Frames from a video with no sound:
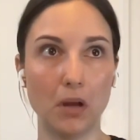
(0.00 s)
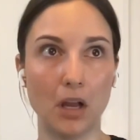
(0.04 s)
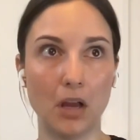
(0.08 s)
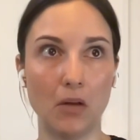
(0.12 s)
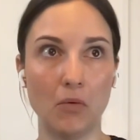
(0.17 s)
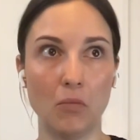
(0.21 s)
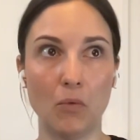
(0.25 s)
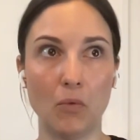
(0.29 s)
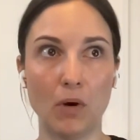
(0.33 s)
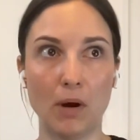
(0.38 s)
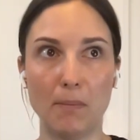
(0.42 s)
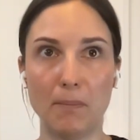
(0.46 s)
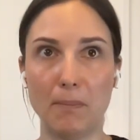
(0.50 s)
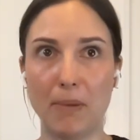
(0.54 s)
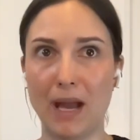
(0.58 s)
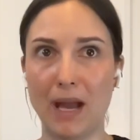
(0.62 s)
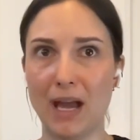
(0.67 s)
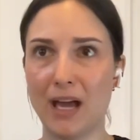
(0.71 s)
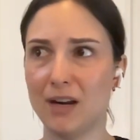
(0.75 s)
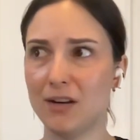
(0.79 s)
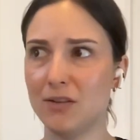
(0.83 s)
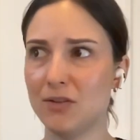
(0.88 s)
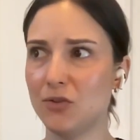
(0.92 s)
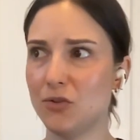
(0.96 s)
and what
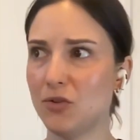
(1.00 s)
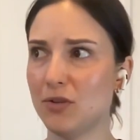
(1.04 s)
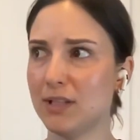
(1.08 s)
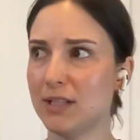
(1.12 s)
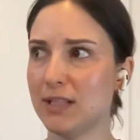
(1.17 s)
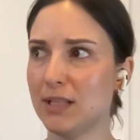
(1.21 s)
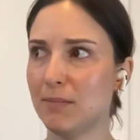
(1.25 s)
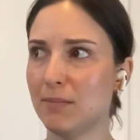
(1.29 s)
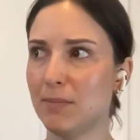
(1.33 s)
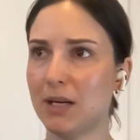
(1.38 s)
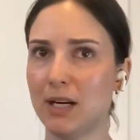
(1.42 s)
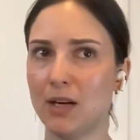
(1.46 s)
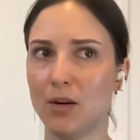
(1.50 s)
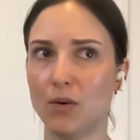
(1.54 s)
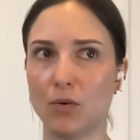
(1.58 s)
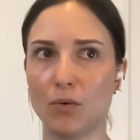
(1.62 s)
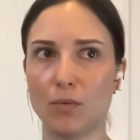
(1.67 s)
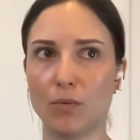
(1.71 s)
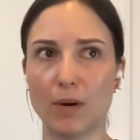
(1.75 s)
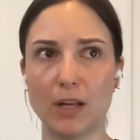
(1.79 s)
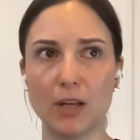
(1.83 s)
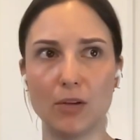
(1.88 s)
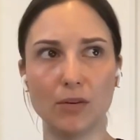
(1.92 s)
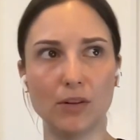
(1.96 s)
patterns you exhibited, or
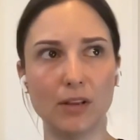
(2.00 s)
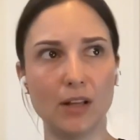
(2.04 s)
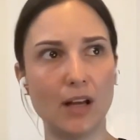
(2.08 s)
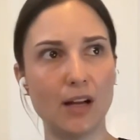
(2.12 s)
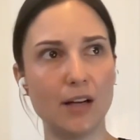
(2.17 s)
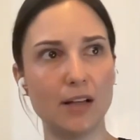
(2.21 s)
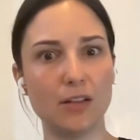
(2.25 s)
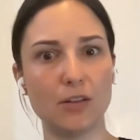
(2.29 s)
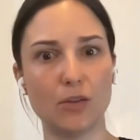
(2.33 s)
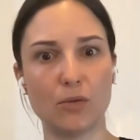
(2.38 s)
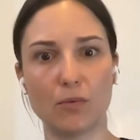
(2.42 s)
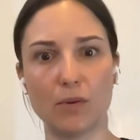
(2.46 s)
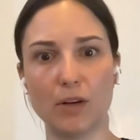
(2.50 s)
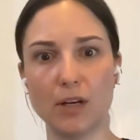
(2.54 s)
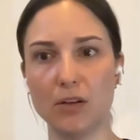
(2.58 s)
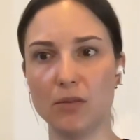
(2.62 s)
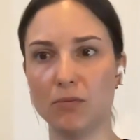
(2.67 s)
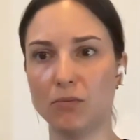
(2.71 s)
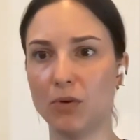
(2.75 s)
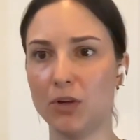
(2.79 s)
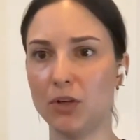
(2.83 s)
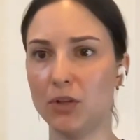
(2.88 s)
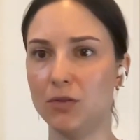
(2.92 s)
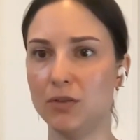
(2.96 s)
what you liked, or
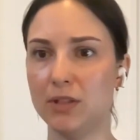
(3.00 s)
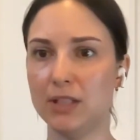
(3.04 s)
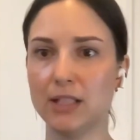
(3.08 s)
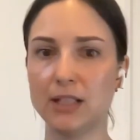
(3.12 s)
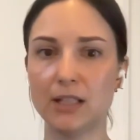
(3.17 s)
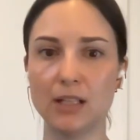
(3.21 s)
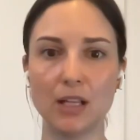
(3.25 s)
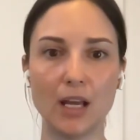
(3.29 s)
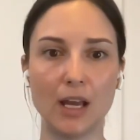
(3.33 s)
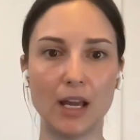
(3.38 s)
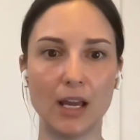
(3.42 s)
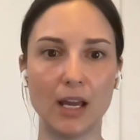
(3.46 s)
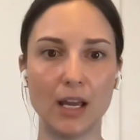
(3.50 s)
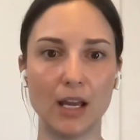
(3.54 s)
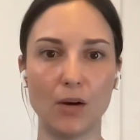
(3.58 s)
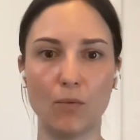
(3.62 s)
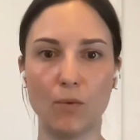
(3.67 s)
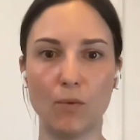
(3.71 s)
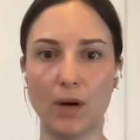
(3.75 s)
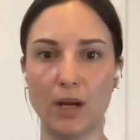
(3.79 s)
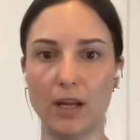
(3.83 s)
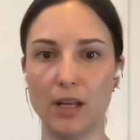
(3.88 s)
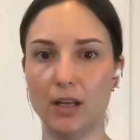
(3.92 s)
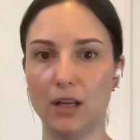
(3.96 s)
what you didn't like,
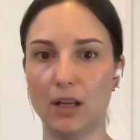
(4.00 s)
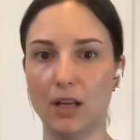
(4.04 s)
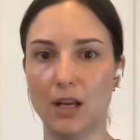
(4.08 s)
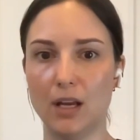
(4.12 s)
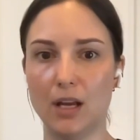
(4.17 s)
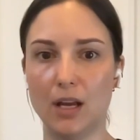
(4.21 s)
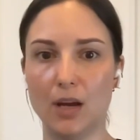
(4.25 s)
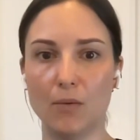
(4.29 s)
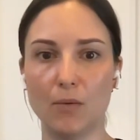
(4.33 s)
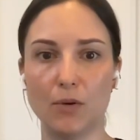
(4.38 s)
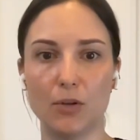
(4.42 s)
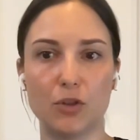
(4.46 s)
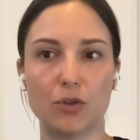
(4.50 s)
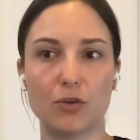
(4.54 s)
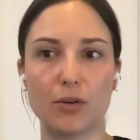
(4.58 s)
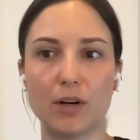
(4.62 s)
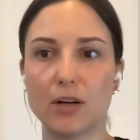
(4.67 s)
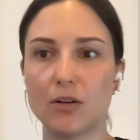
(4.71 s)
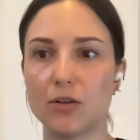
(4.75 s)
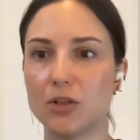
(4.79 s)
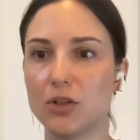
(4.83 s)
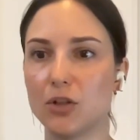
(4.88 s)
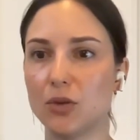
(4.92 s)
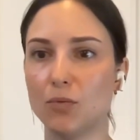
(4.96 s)
what
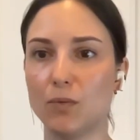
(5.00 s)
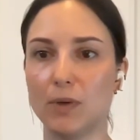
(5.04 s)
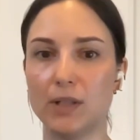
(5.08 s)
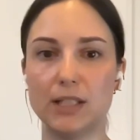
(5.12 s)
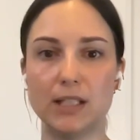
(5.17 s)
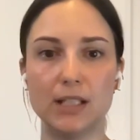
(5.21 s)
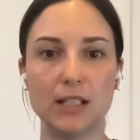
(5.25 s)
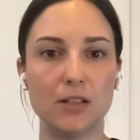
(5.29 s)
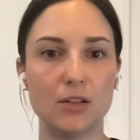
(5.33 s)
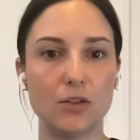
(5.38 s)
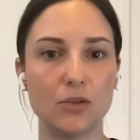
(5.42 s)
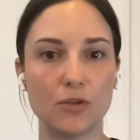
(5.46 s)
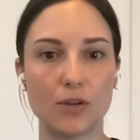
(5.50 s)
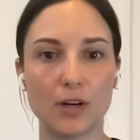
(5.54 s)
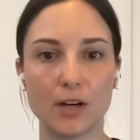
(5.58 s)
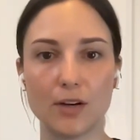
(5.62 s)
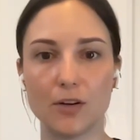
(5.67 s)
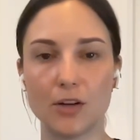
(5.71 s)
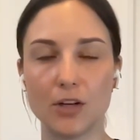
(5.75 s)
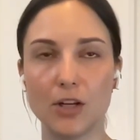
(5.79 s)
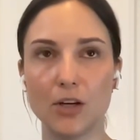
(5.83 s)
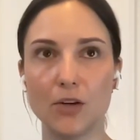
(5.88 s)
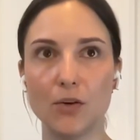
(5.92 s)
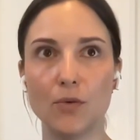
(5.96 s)
triggered you, what didn't
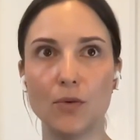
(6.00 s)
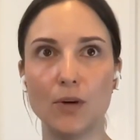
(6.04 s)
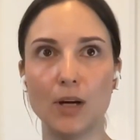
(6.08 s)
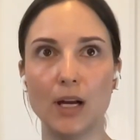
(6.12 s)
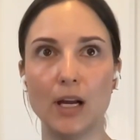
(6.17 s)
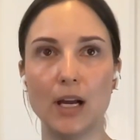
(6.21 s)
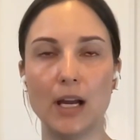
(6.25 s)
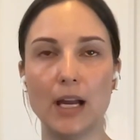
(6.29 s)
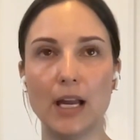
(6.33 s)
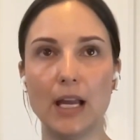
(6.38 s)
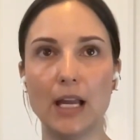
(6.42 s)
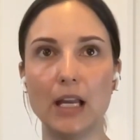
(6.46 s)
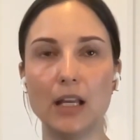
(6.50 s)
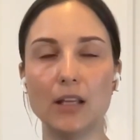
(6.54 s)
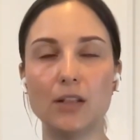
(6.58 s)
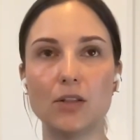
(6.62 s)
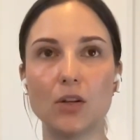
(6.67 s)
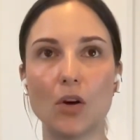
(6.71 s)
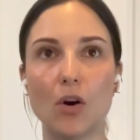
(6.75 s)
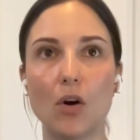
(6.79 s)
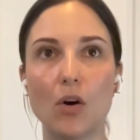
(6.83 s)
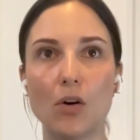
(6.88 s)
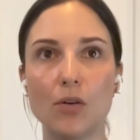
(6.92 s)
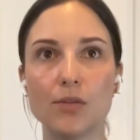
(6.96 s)
trigger you. It's
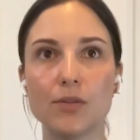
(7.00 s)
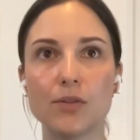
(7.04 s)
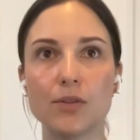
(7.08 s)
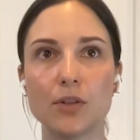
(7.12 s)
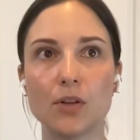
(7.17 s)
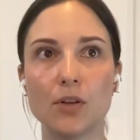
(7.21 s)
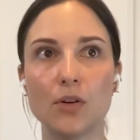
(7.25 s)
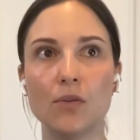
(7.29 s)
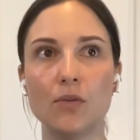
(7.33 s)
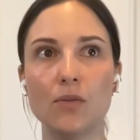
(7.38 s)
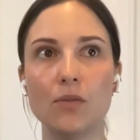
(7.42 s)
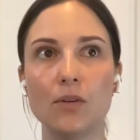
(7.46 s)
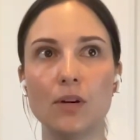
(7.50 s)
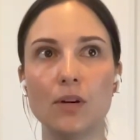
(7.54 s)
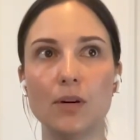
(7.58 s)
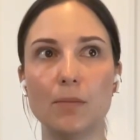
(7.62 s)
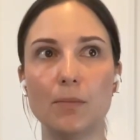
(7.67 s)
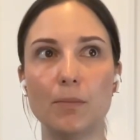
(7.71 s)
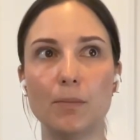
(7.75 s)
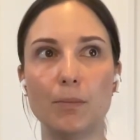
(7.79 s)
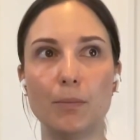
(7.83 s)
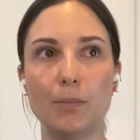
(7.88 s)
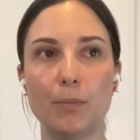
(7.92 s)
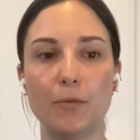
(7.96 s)
also
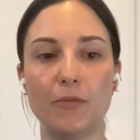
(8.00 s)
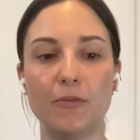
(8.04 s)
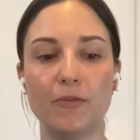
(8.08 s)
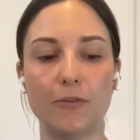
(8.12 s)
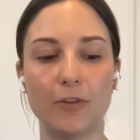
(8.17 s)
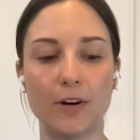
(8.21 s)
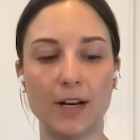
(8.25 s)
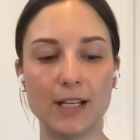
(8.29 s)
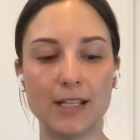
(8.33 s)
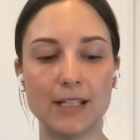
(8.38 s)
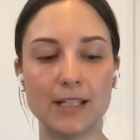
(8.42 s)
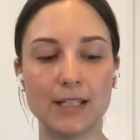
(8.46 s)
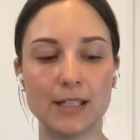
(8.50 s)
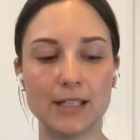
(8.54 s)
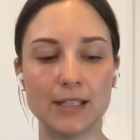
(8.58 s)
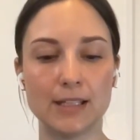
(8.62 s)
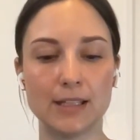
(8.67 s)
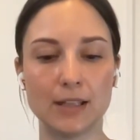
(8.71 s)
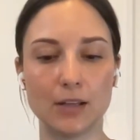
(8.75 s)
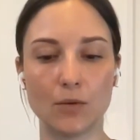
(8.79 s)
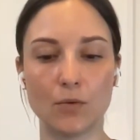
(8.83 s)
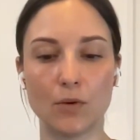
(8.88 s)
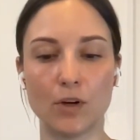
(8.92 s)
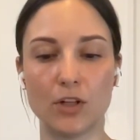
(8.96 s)
phrases
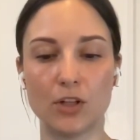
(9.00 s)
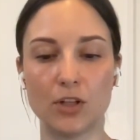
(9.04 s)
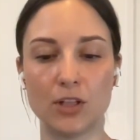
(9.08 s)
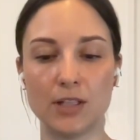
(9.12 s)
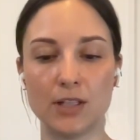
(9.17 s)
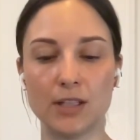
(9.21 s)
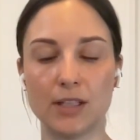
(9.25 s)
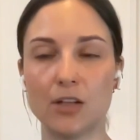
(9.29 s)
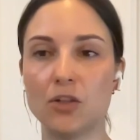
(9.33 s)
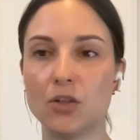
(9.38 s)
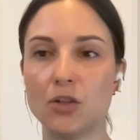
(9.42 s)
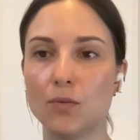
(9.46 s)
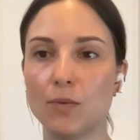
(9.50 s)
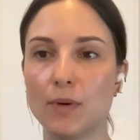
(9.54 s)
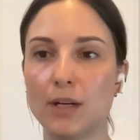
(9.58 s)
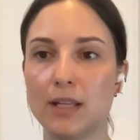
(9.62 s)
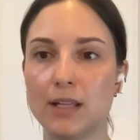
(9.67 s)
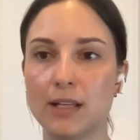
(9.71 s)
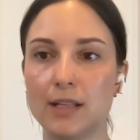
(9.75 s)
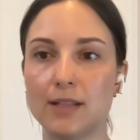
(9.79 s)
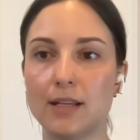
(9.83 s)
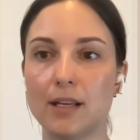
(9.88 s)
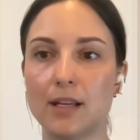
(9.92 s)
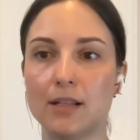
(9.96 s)
the question in such a way
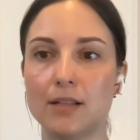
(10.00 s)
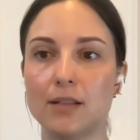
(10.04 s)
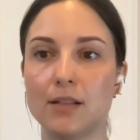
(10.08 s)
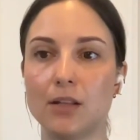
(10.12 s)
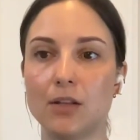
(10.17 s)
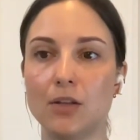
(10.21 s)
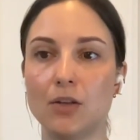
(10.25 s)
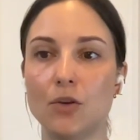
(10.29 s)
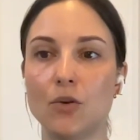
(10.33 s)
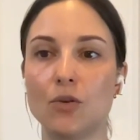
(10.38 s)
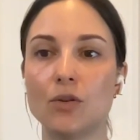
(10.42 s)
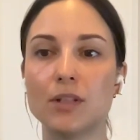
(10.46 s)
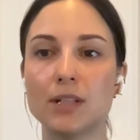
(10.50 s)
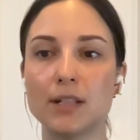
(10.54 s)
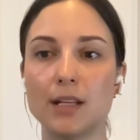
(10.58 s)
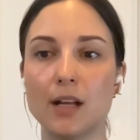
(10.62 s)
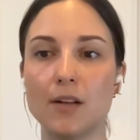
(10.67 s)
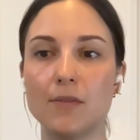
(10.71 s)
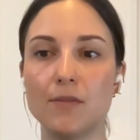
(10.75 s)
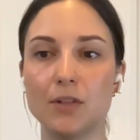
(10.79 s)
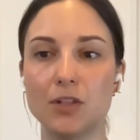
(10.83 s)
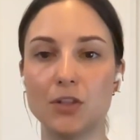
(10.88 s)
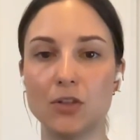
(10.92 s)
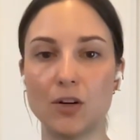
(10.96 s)
that says
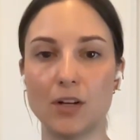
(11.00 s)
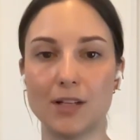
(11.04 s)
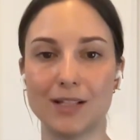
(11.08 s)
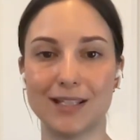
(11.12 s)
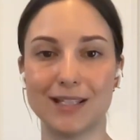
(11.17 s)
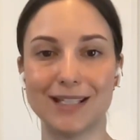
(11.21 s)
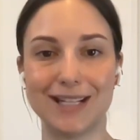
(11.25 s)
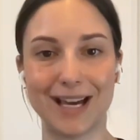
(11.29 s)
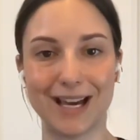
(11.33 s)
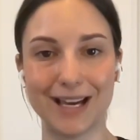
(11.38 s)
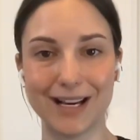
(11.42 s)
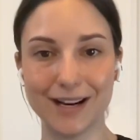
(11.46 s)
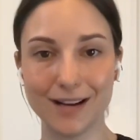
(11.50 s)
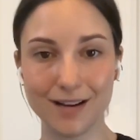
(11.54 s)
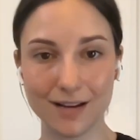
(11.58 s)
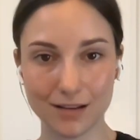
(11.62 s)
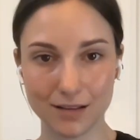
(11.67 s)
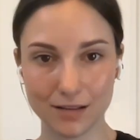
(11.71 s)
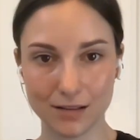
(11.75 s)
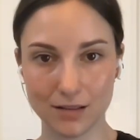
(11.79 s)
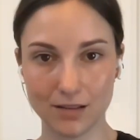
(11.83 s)
yourself is not static,